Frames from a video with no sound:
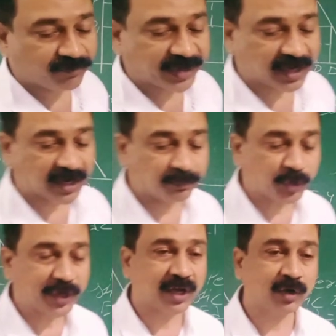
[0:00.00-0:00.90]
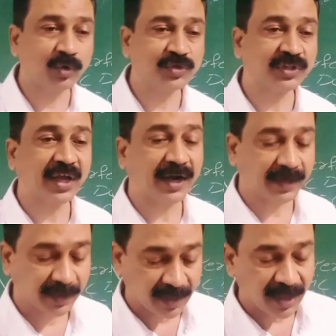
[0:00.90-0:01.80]
we can come to a conclusion
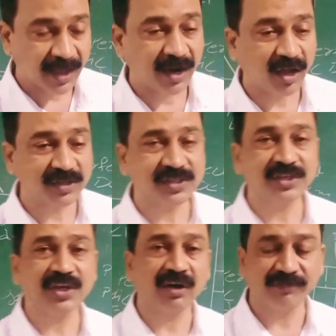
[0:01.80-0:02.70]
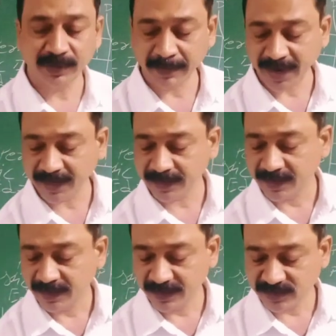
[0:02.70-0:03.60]
that elasticity of demand
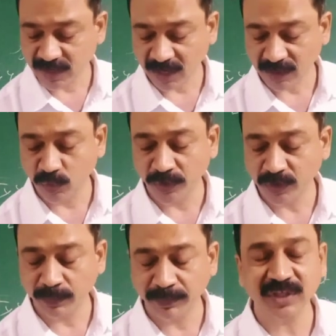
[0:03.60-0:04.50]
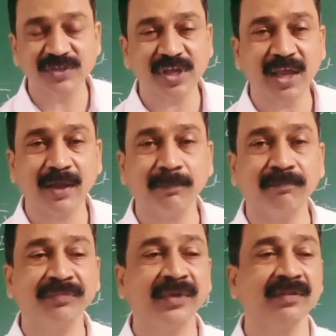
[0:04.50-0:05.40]
is not going to be the same
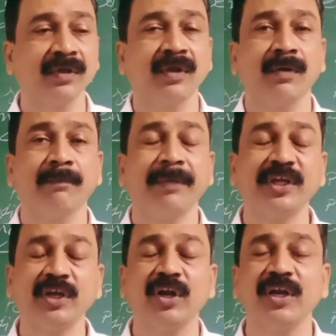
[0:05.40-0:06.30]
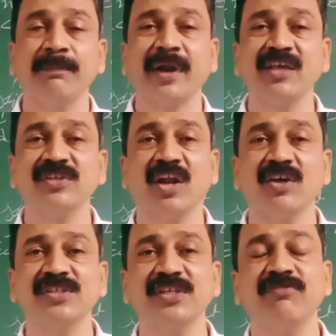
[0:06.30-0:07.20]
particularly price
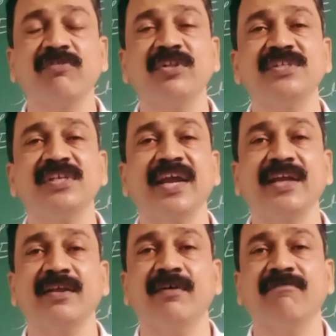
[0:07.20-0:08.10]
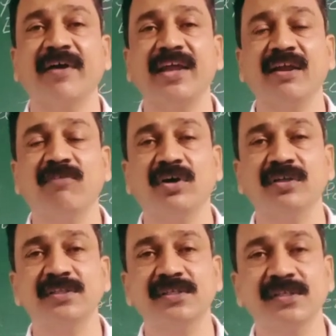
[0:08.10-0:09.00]
elasticity, we will see at 5
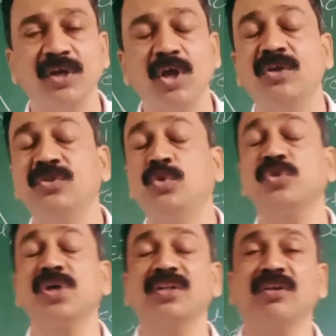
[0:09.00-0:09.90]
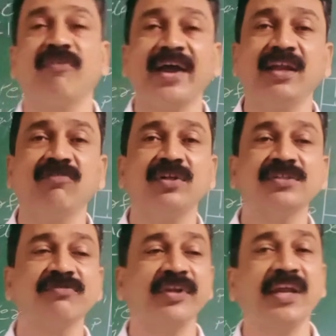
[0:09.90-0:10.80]
levels. Those are the 5
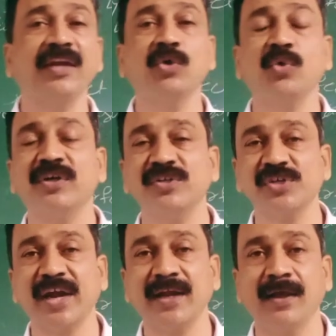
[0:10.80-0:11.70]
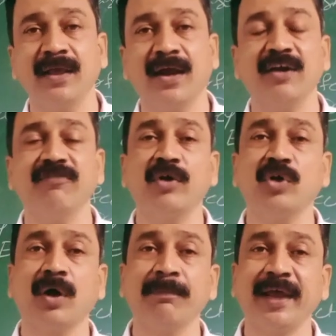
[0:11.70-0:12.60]
levels we need to understand and we have
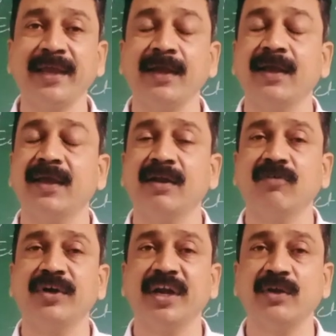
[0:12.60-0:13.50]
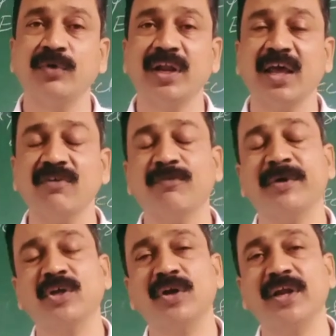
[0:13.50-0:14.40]
to apply in our day-to-day life,
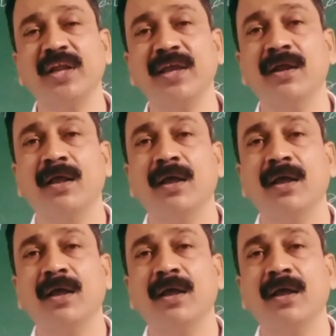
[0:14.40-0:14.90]
particularly